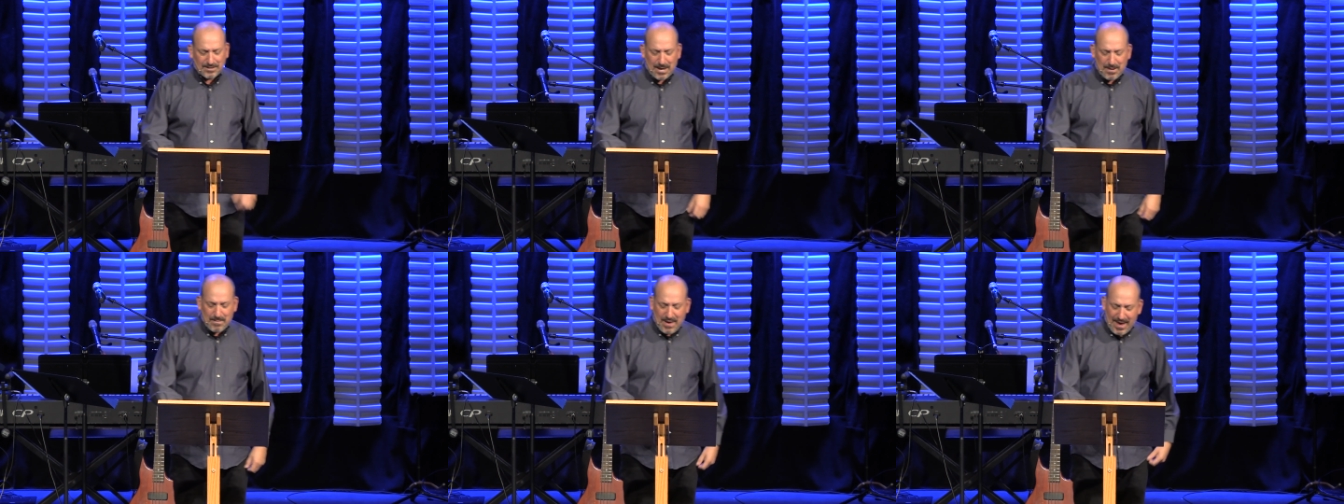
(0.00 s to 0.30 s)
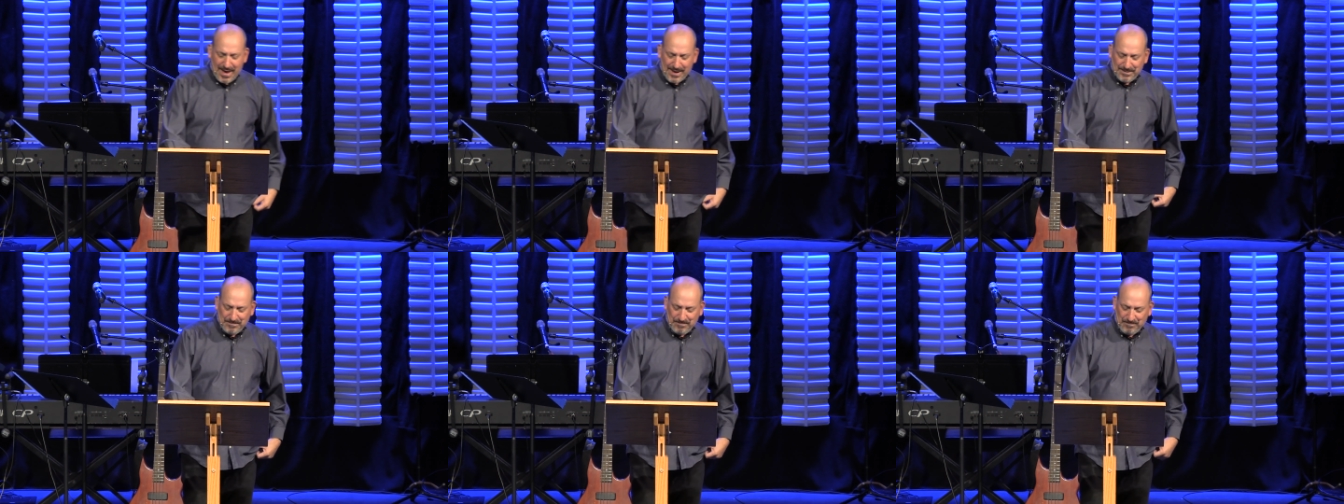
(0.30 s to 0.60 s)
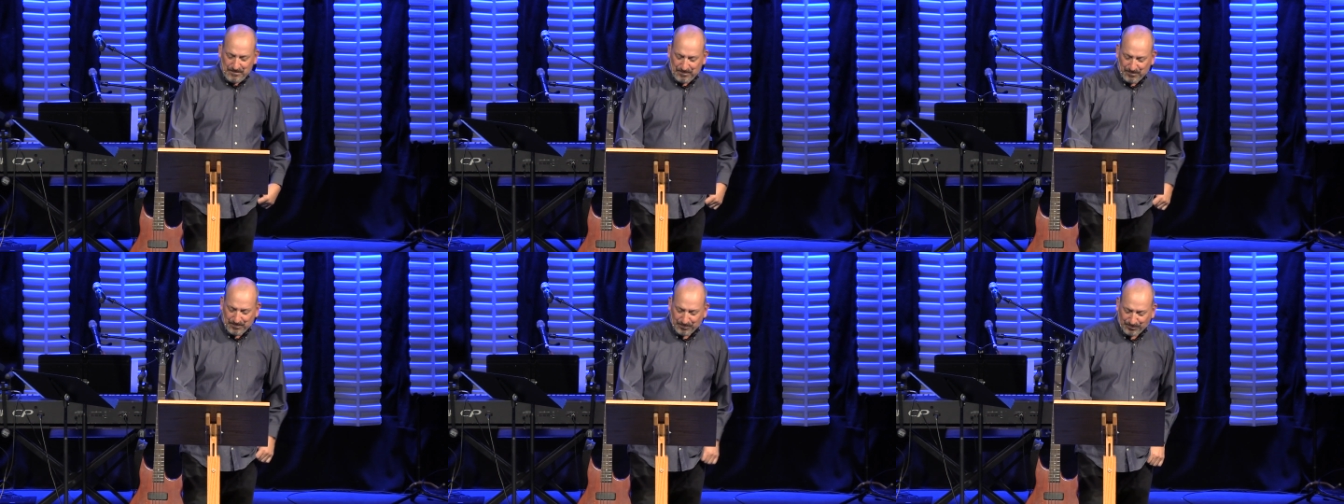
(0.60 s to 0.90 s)
Amen.
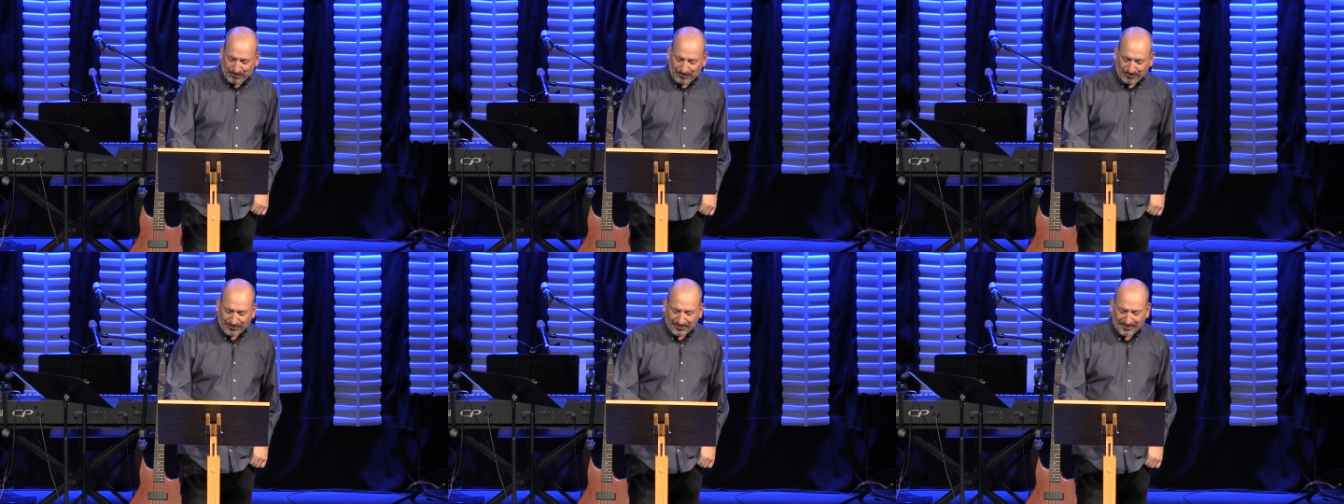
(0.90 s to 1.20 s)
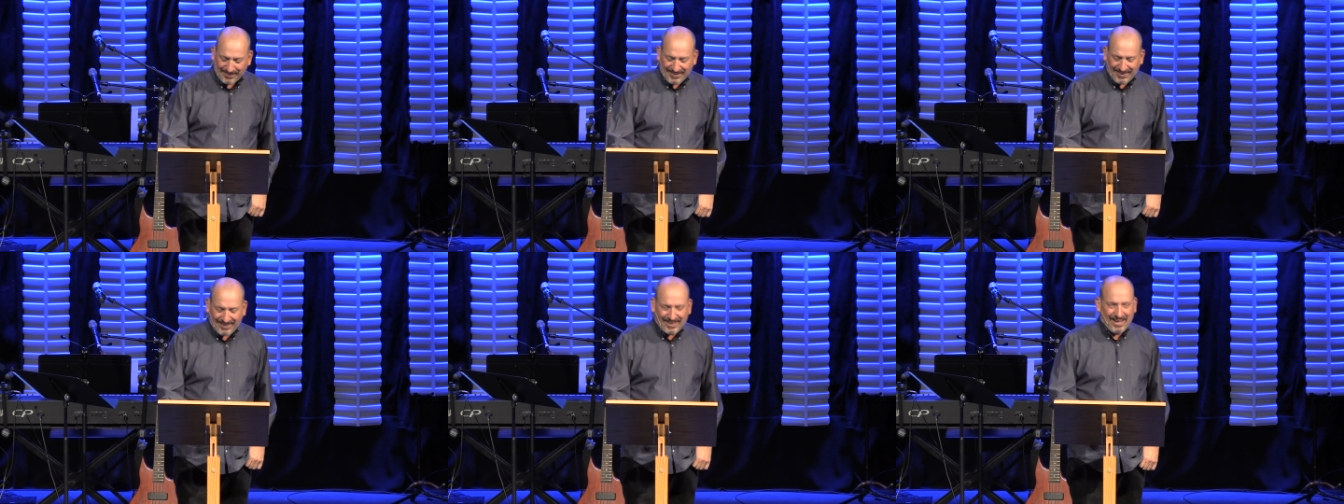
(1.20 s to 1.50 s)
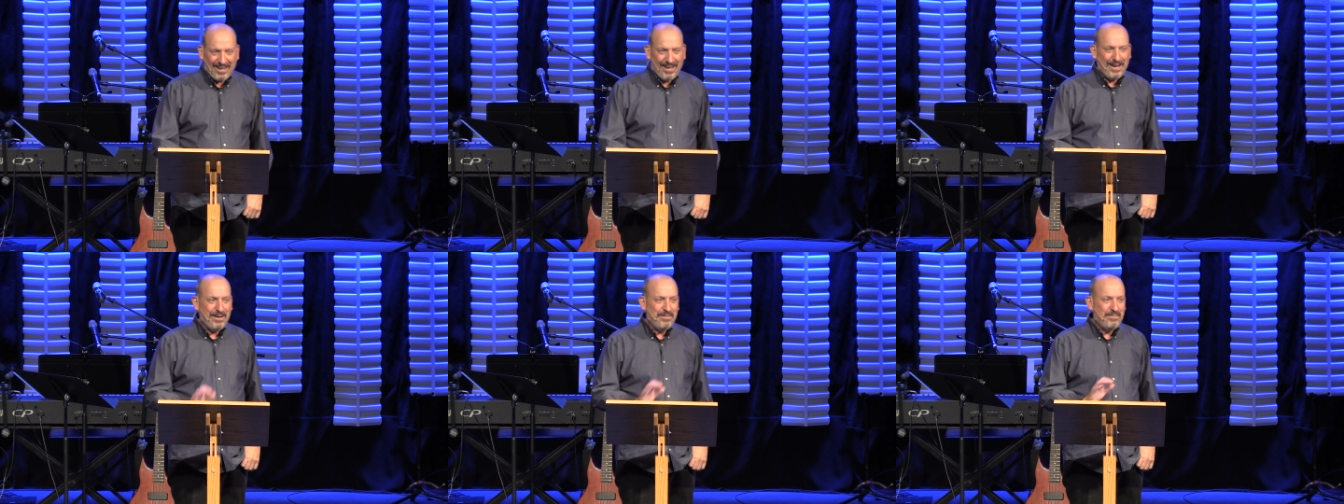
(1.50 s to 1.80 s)
Amen.
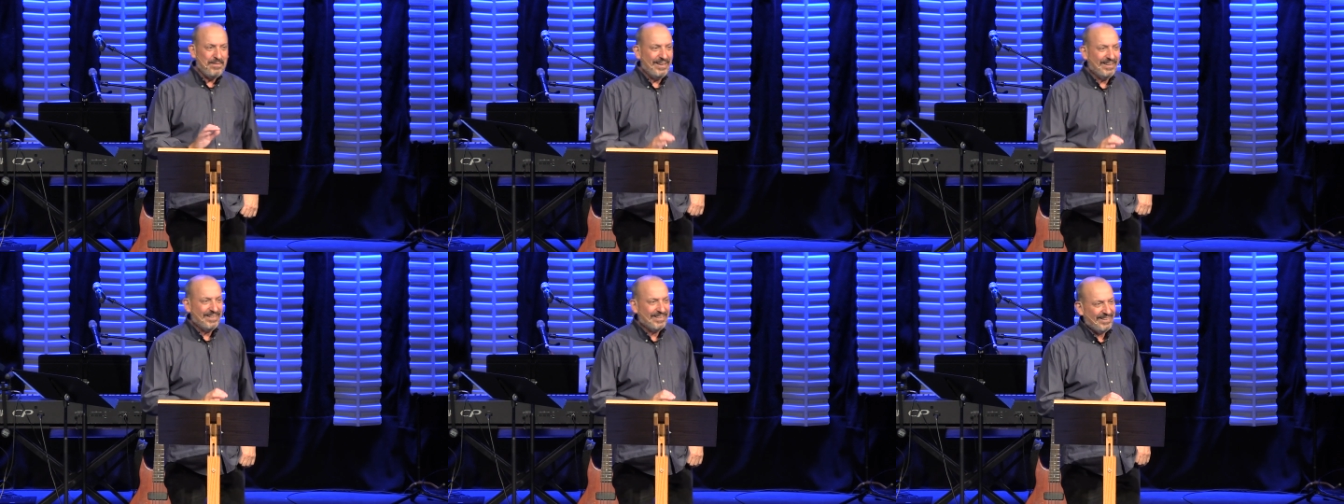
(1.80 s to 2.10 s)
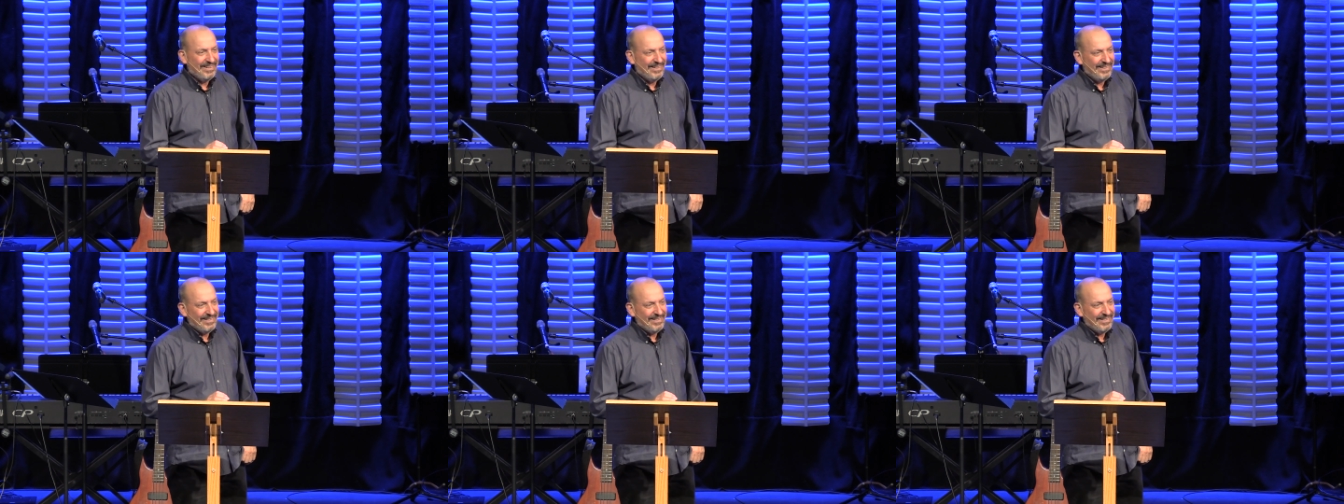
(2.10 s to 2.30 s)
Amen.